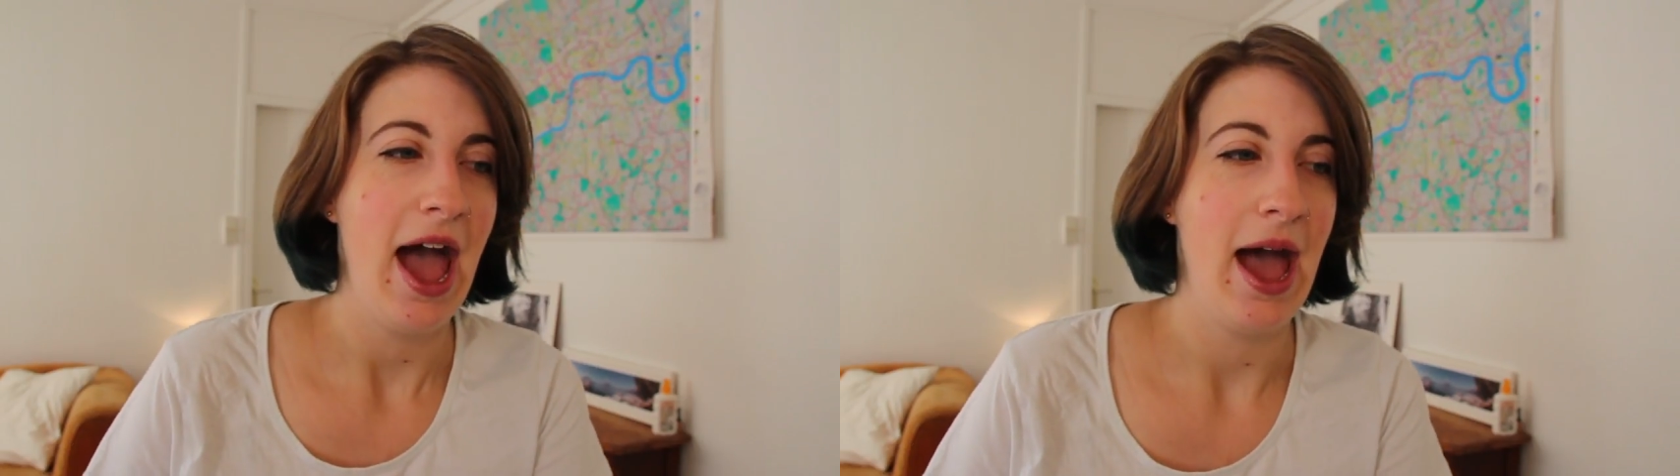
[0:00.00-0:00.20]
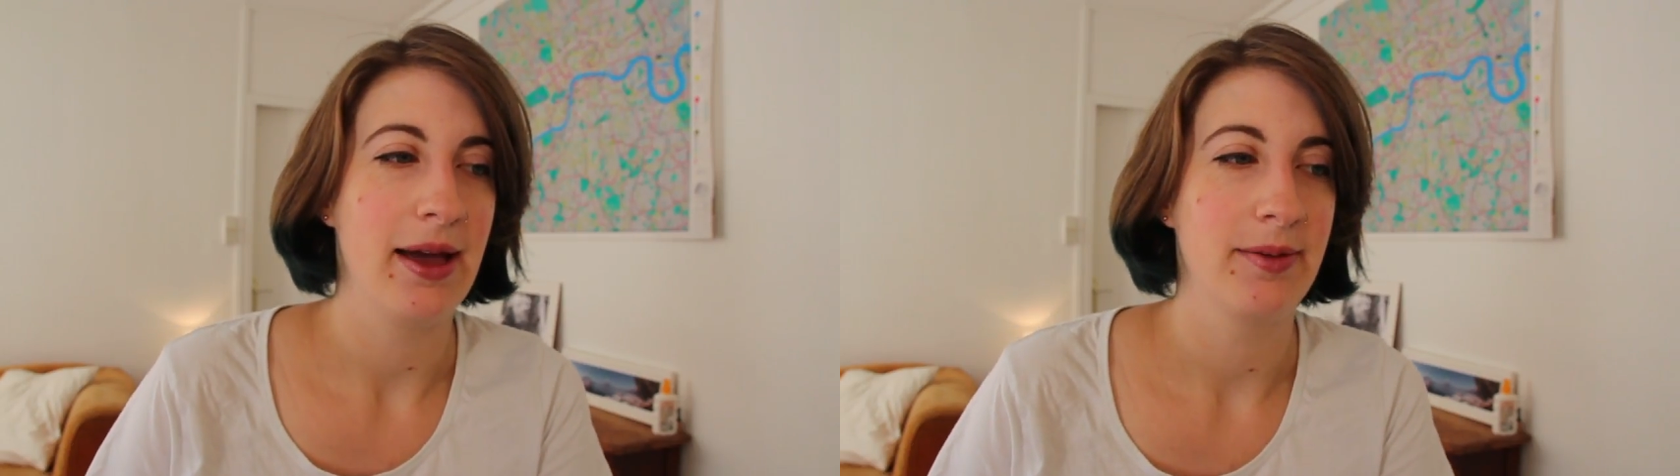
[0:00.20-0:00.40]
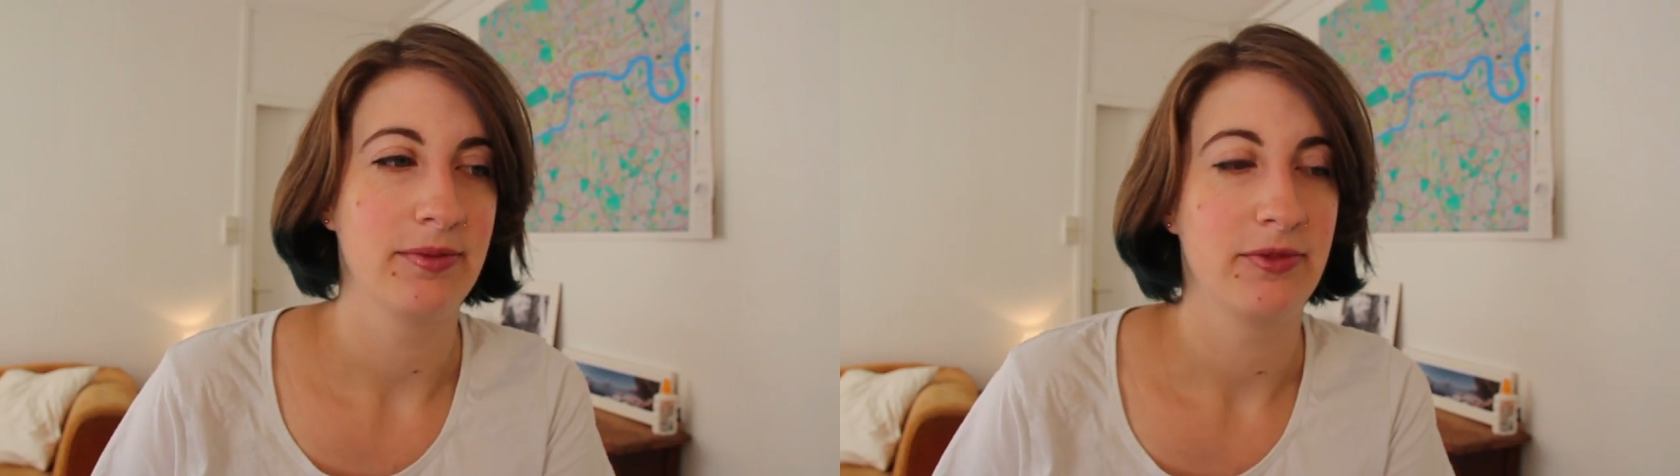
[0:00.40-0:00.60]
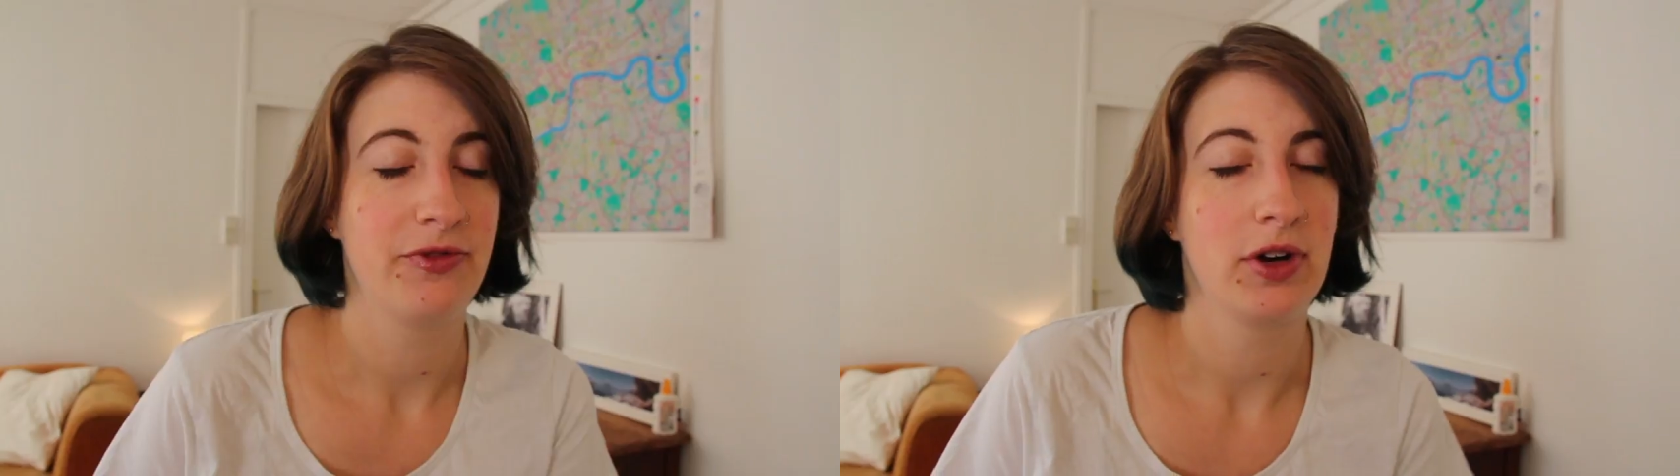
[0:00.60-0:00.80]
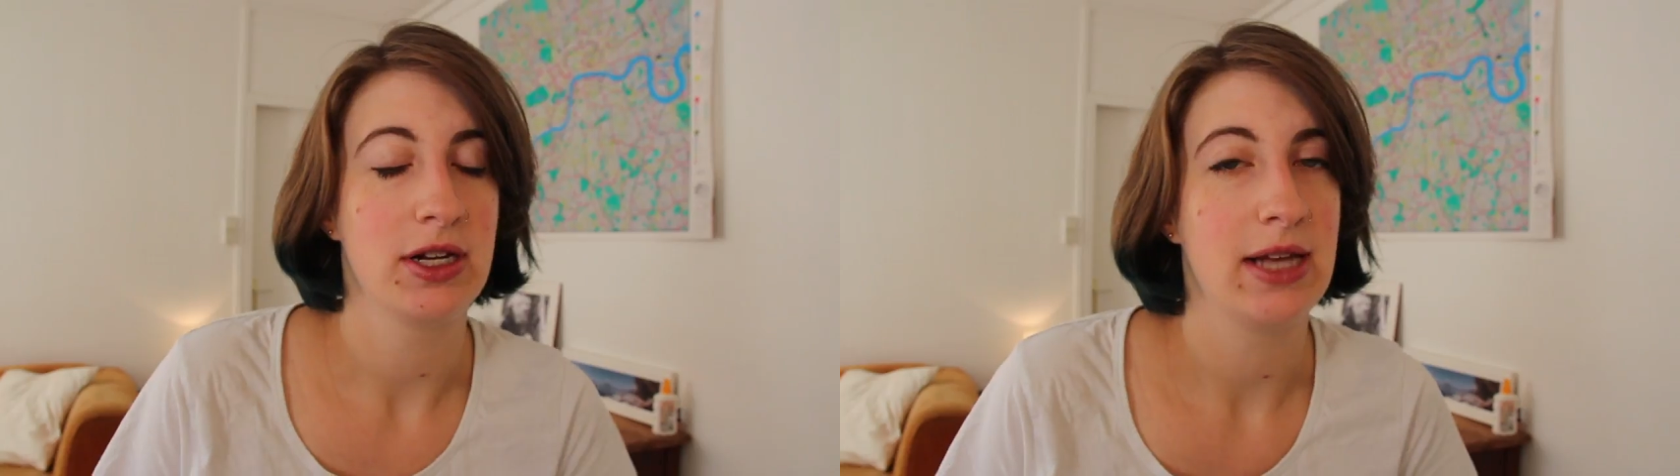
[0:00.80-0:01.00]

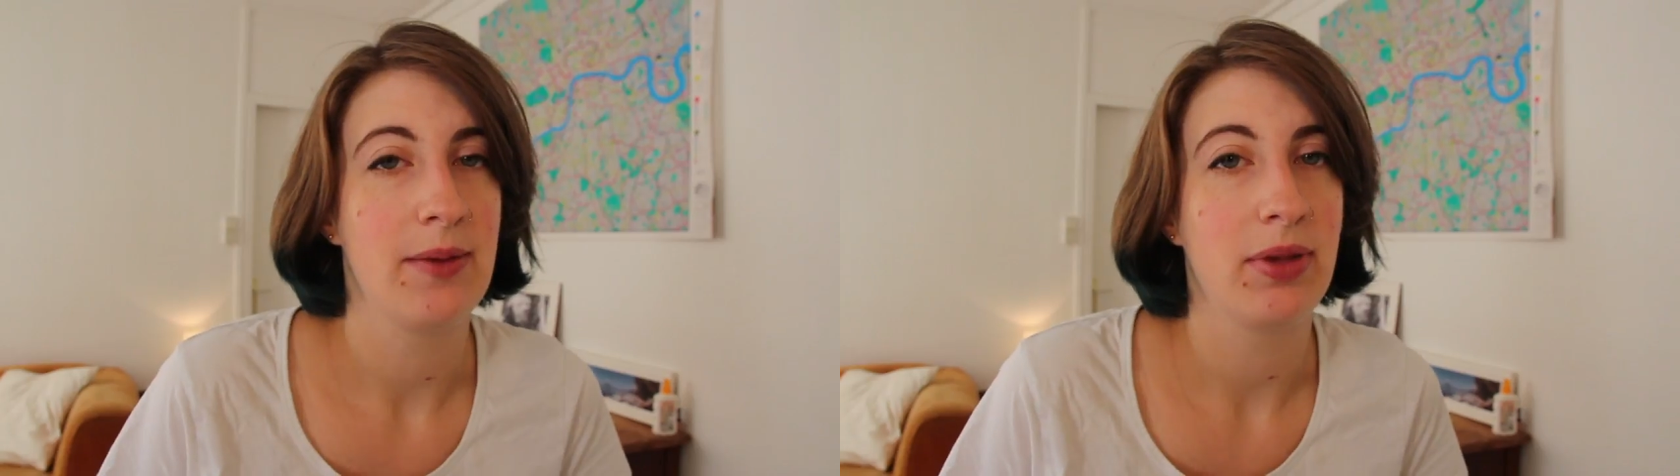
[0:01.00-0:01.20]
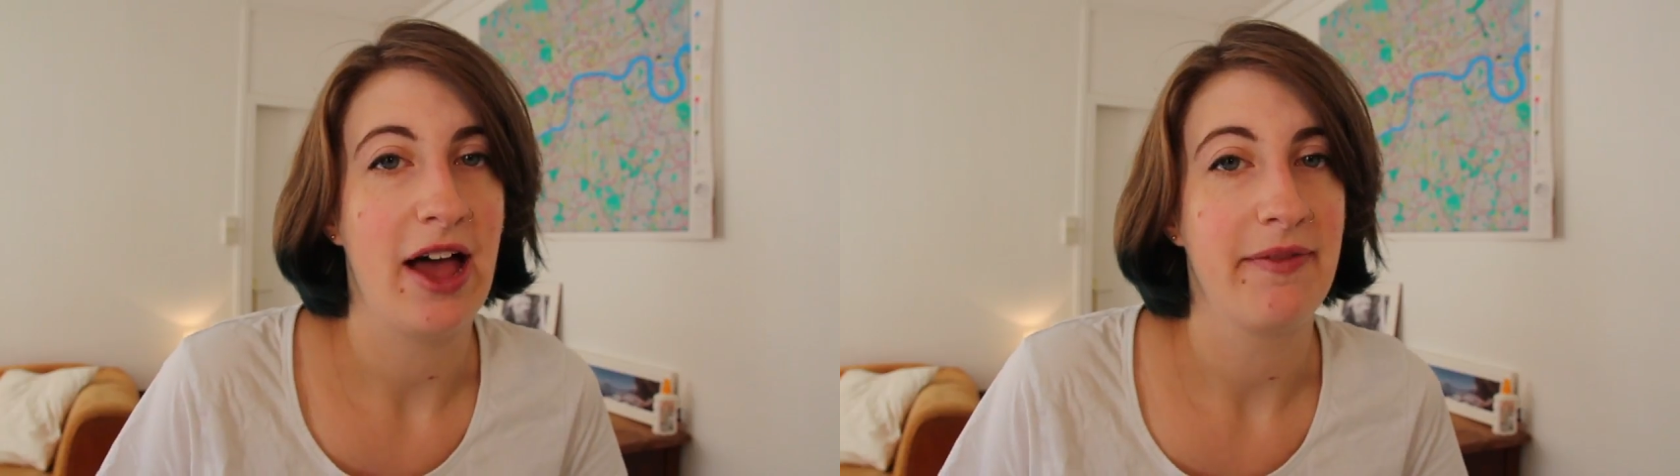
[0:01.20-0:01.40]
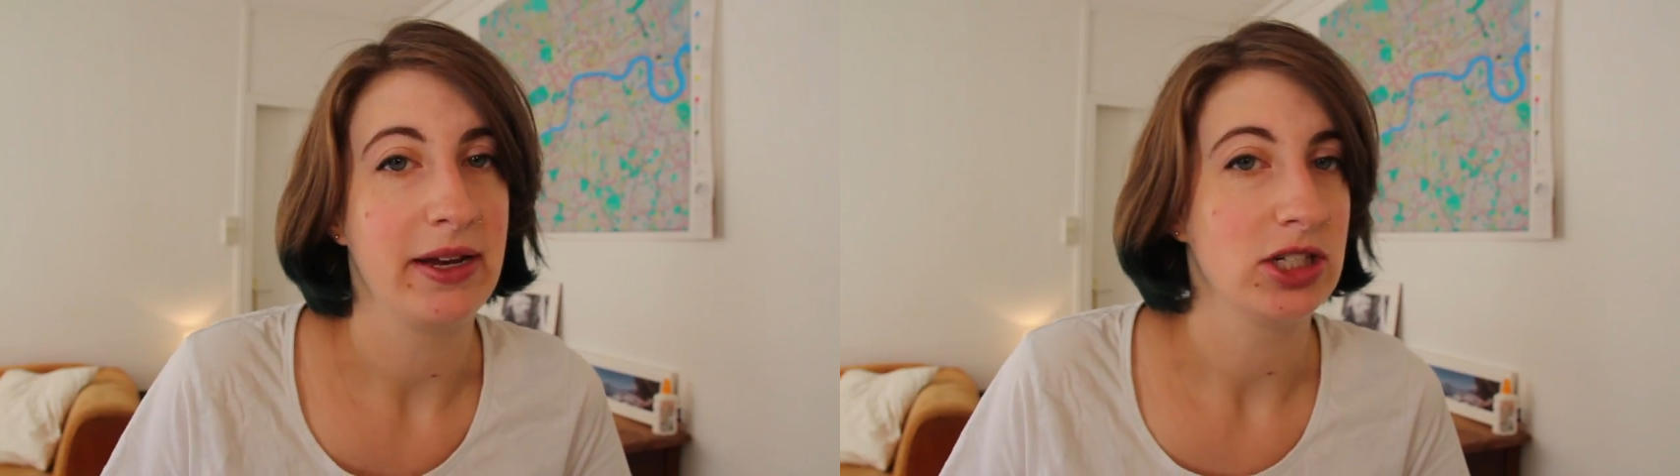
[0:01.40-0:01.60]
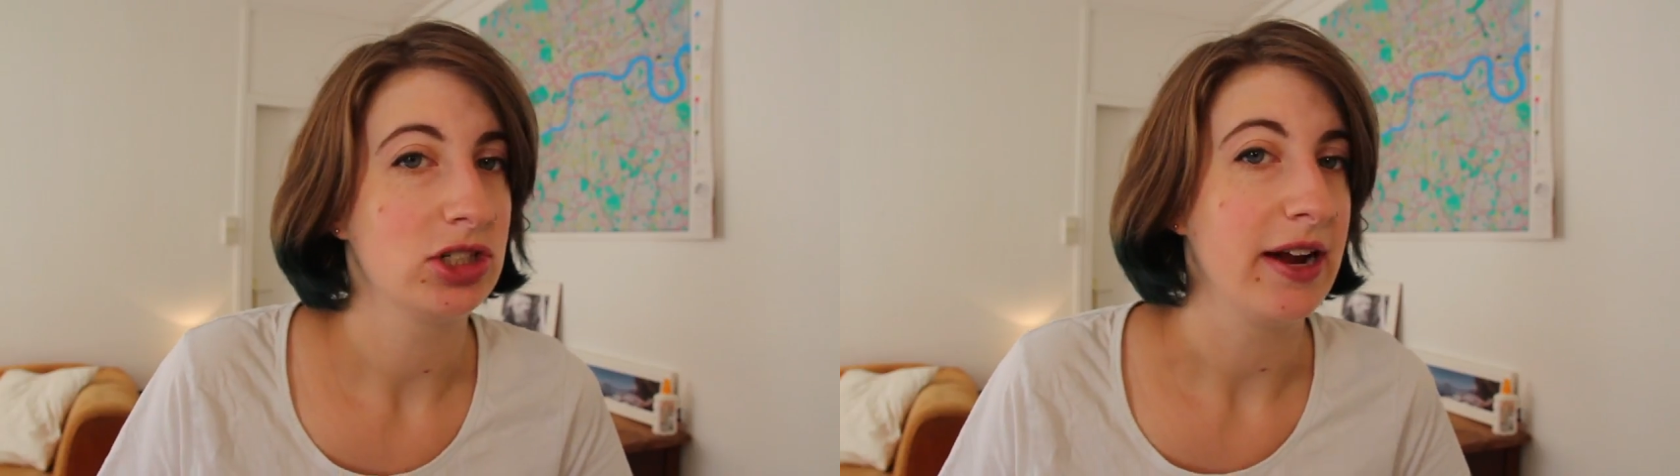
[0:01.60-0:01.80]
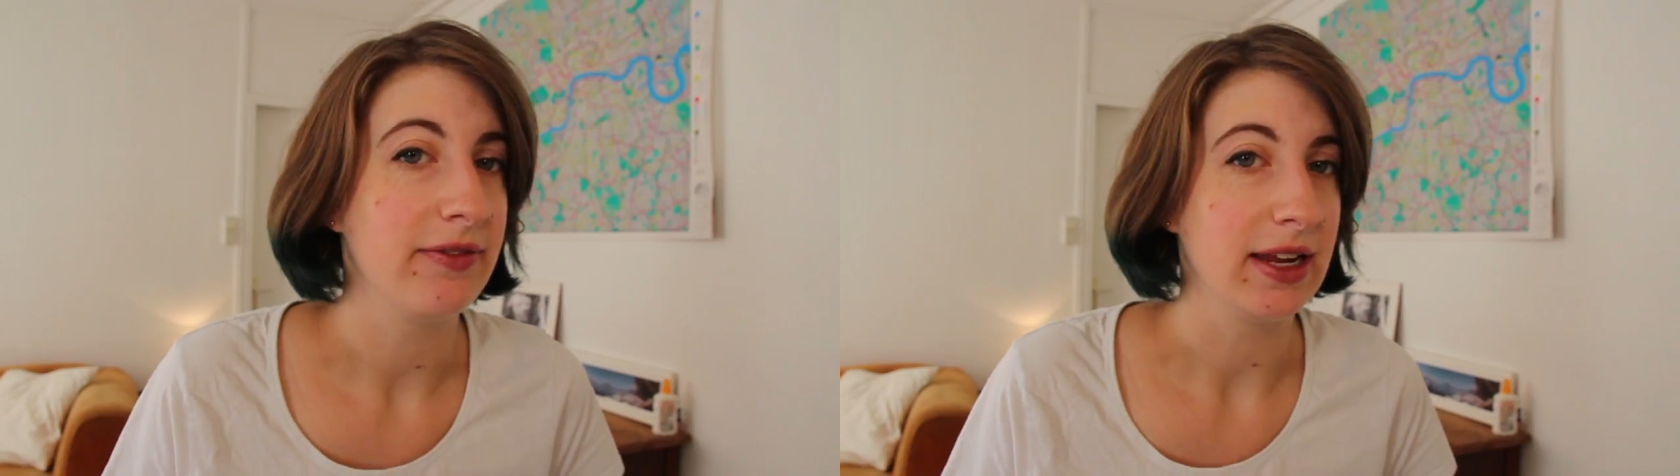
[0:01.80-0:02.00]
For example, I've been
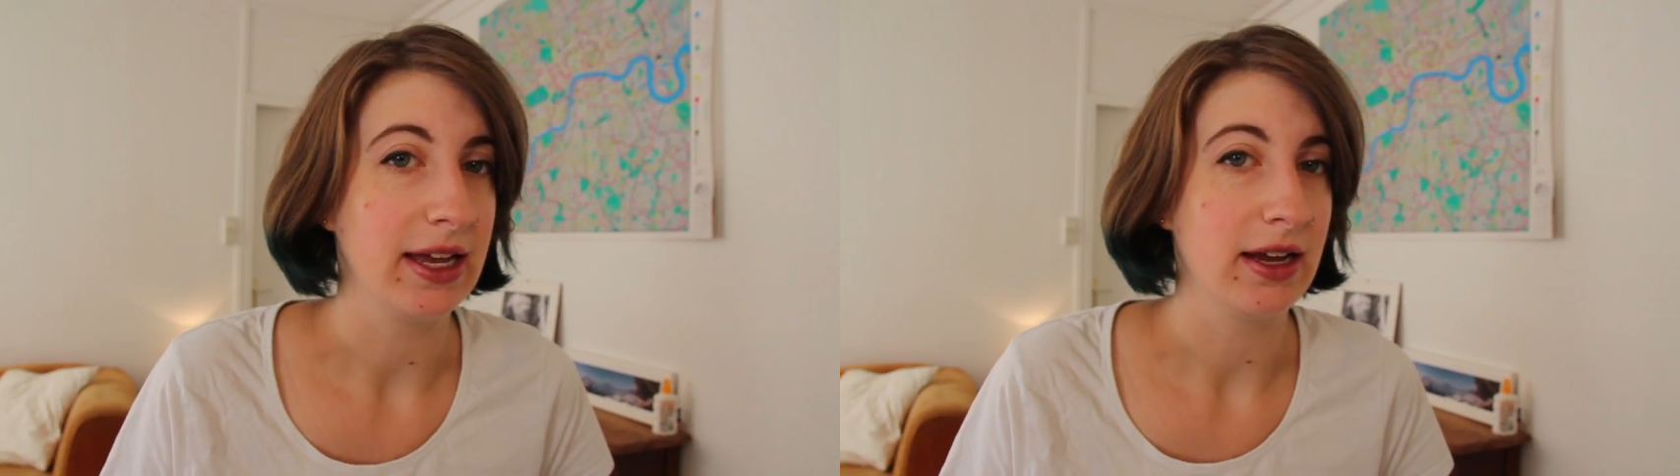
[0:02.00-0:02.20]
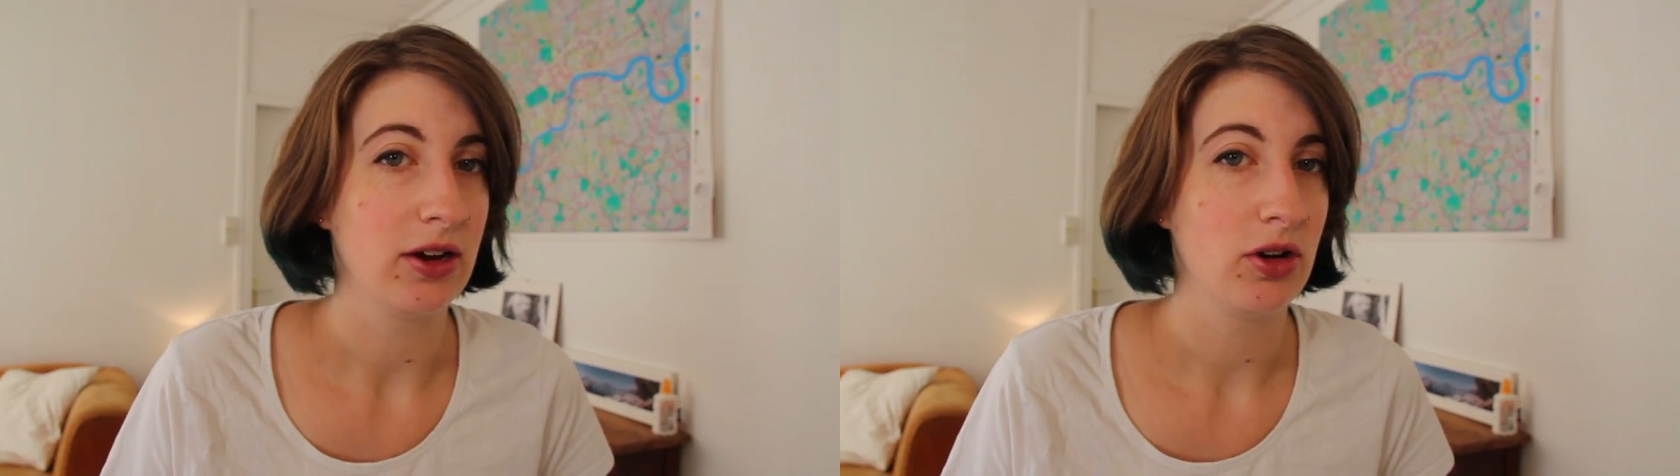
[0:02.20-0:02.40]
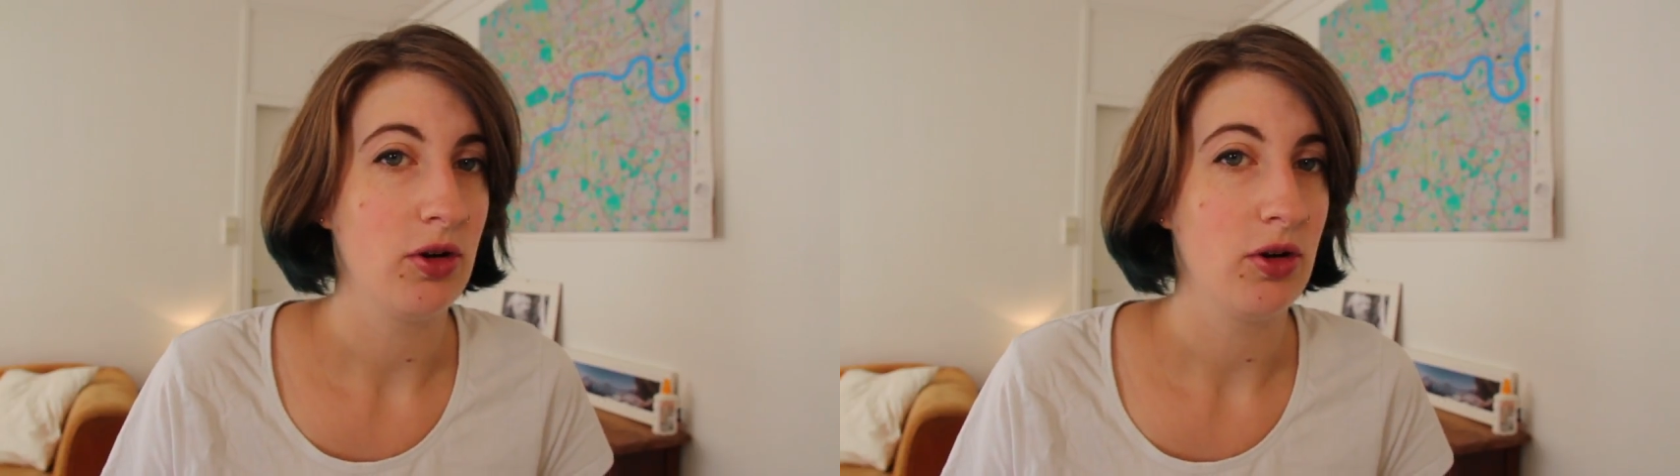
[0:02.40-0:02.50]
traveling